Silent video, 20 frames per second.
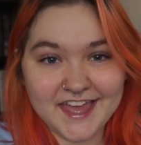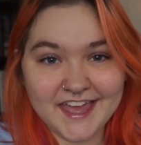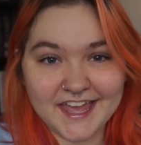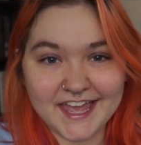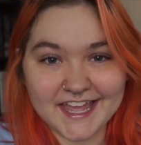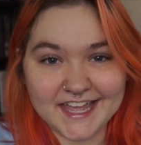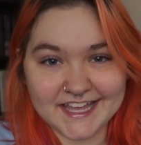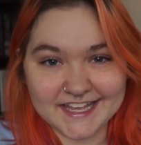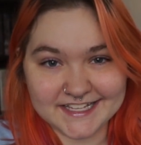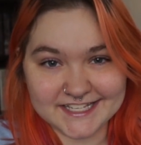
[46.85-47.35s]

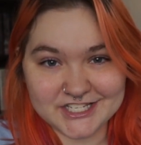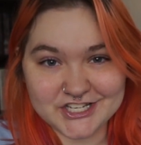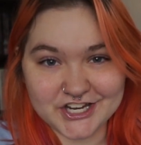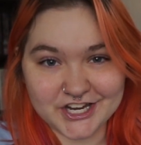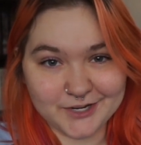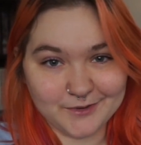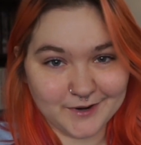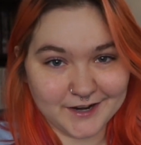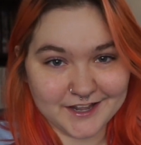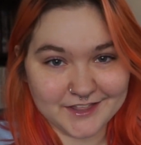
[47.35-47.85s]
It is
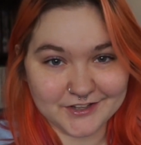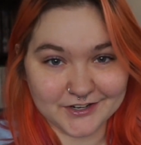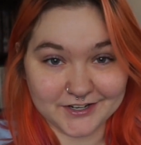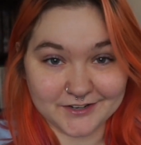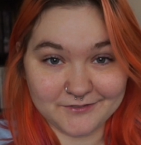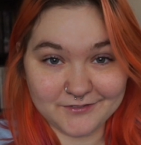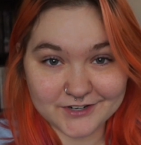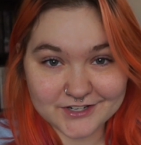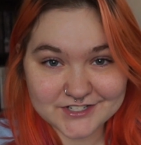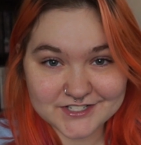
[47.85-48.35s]
January
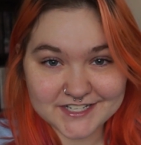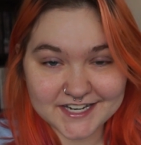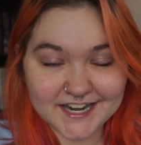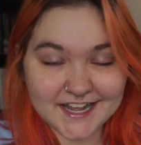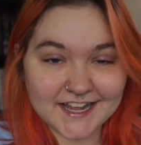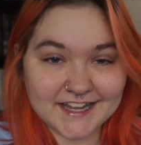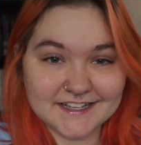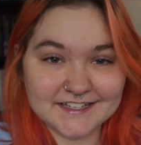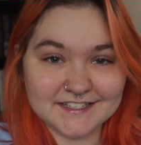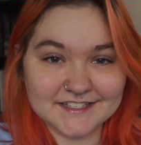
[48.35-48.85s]
31st
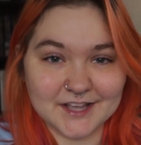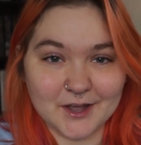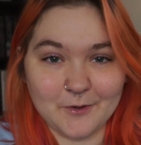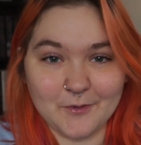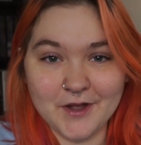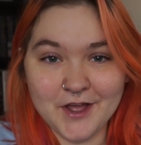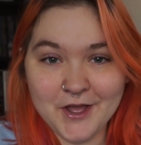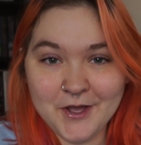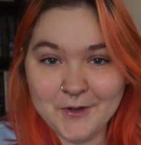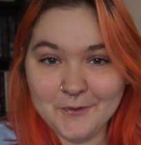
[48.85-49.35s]
today,
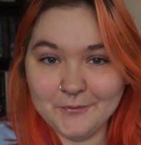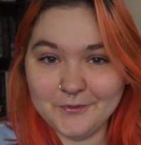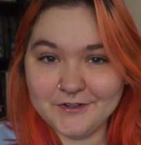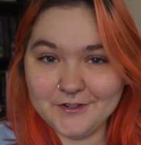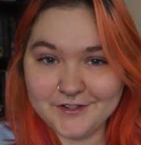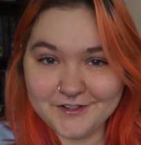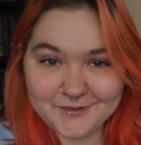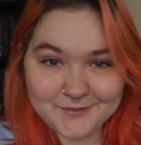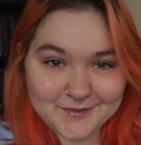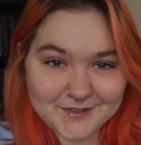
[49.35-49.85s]
so
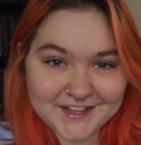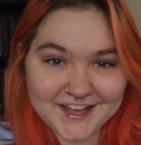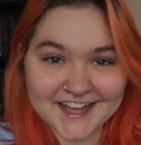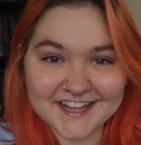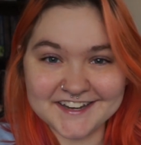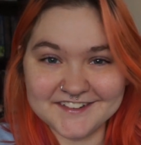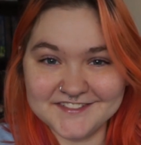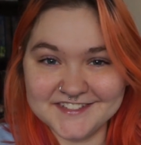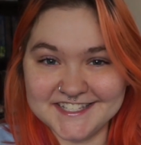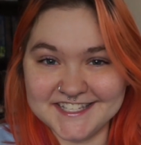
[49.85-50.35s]
we'll, we'll
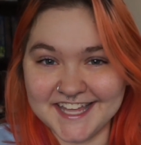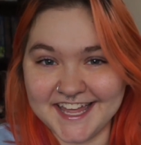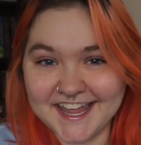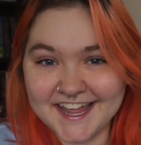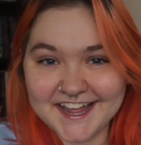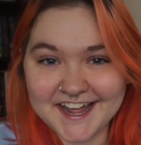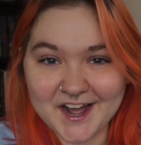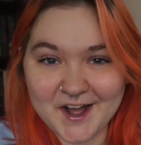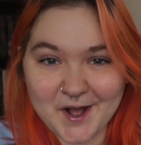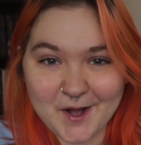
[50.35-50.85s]
kind of
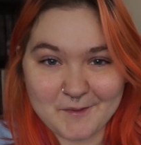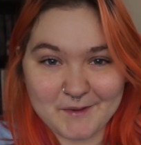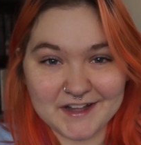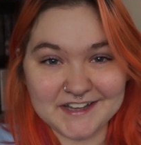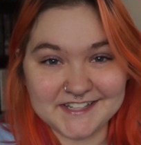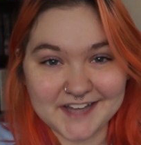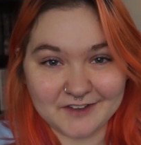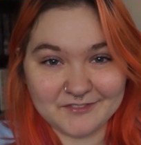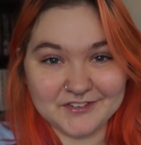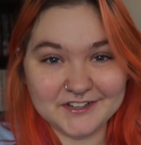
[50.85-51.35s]
see. Um, I
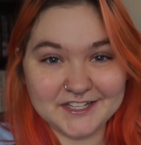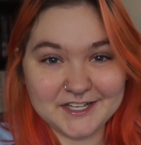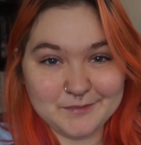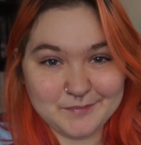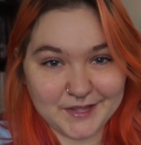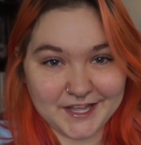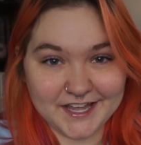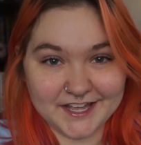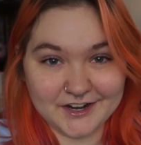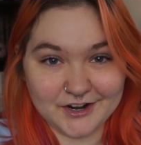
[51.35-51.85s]
definitely
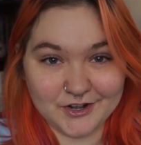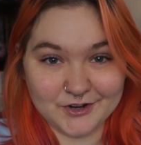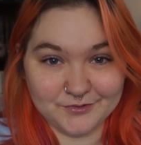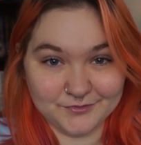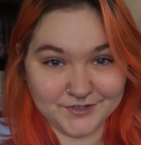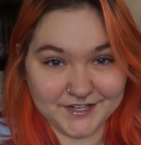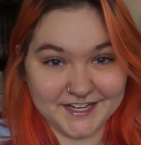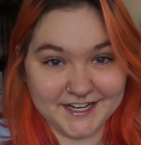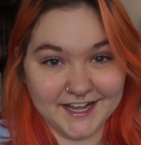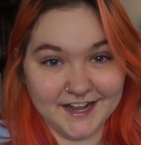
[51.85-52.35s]
plan on
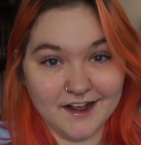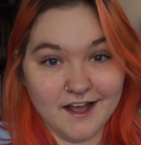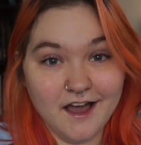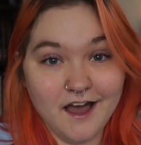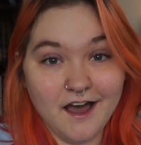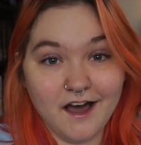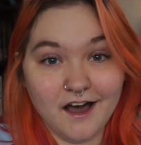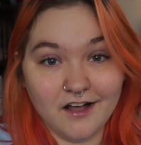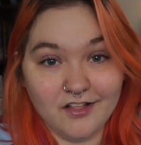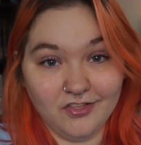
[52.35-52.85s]
reading
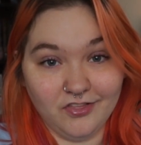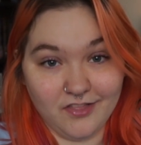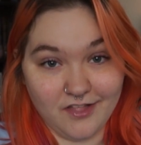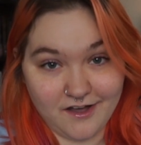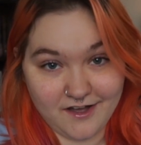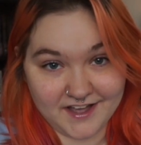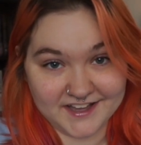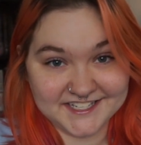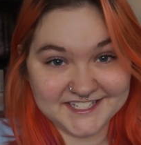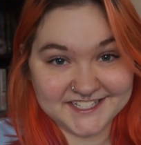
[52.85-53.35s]
a
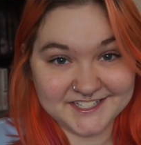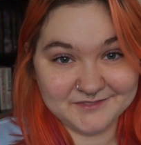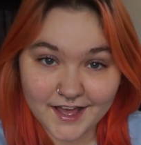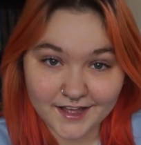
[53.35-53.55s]
lot.